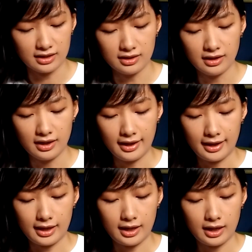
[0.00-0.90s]
color,
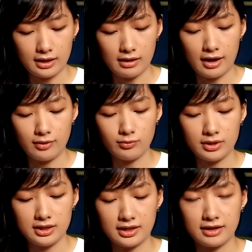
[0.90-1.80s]
and I
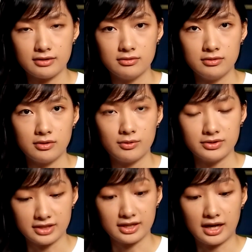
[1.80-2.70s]
really
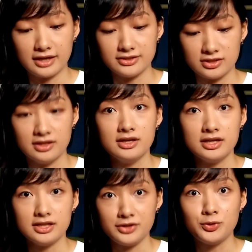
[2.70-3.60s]
was like, guys,
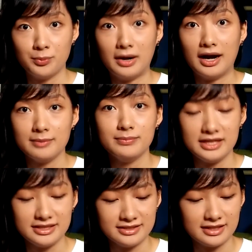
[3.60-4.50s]
need to buy,
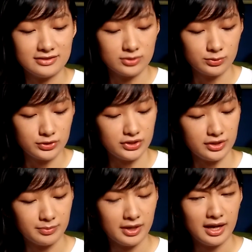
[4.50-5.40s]
please. It's so
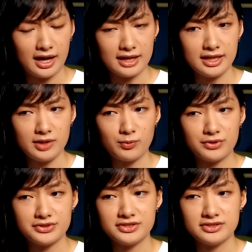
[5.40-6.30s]
cheap. I think
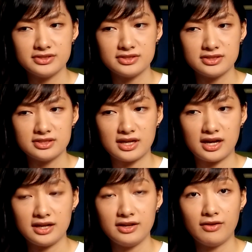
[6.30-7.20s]
it was
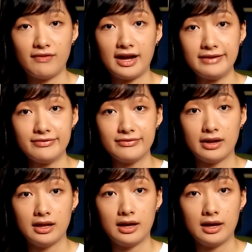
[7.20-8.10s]
under 5,
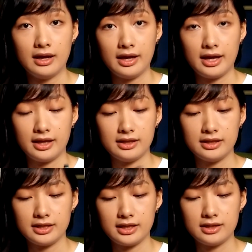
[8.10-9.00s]

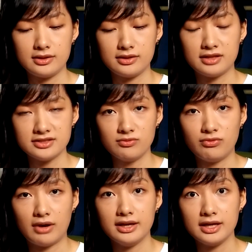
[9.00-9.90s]
and it
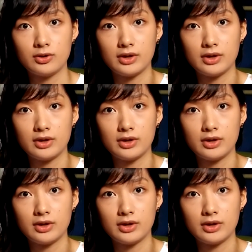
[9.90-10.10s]
doesn't run.